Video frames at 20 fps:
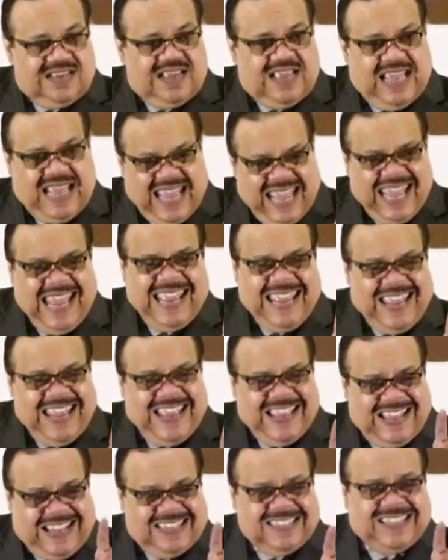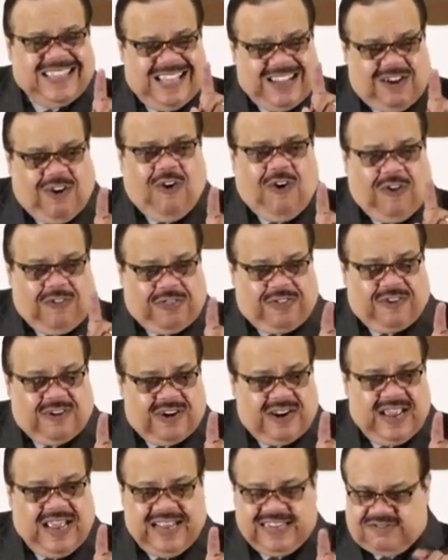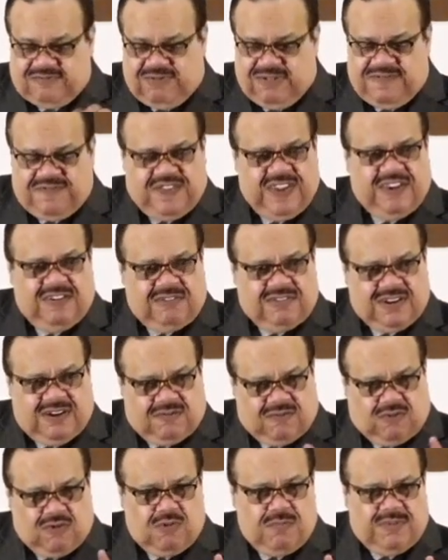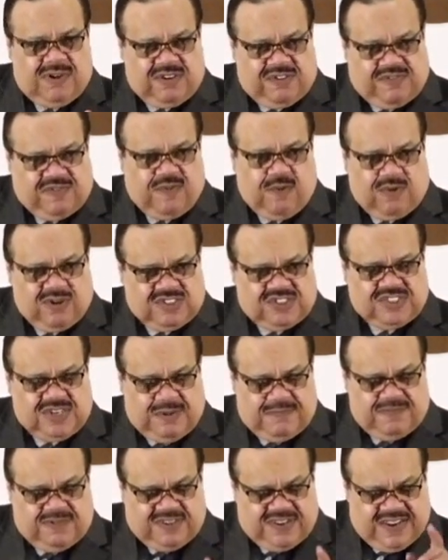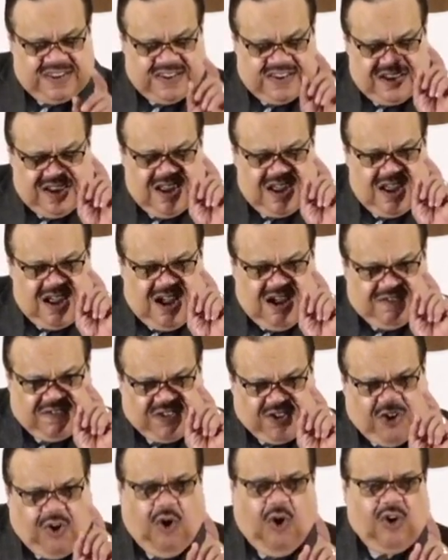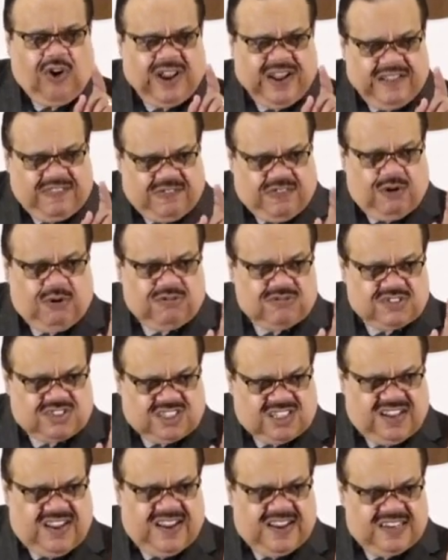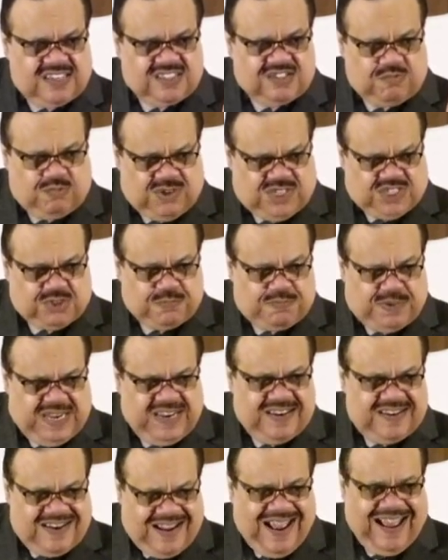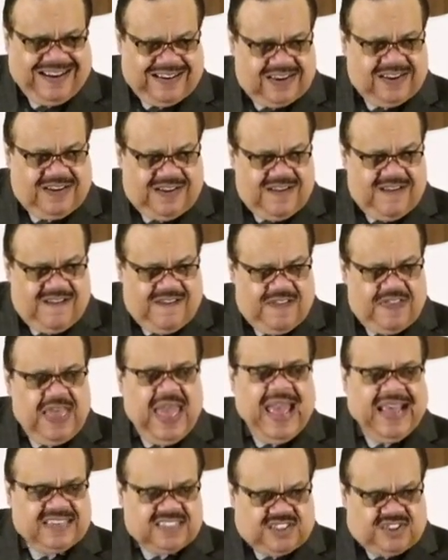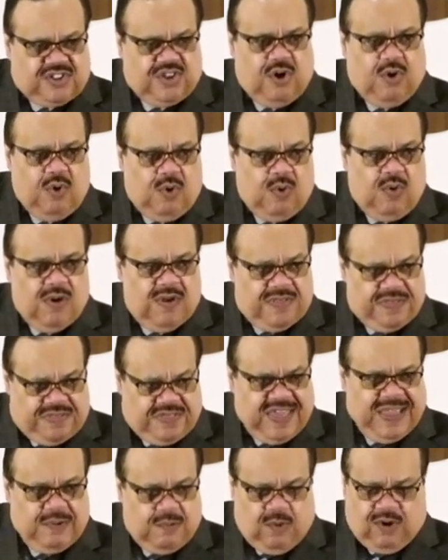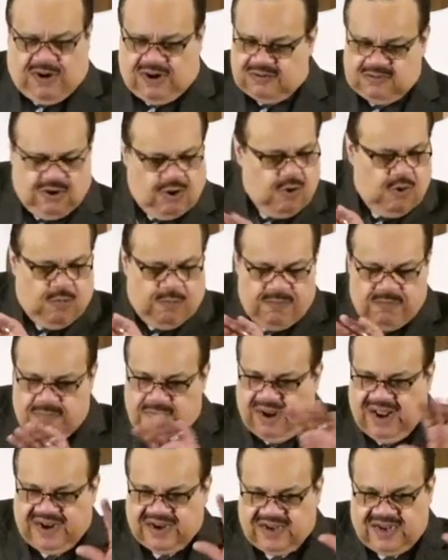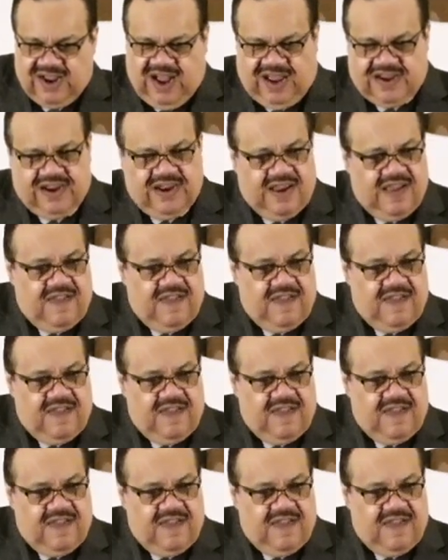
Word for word: He is the author, as revealed in Romans 4 17, of calling those things which be not as though they were. Oh my God.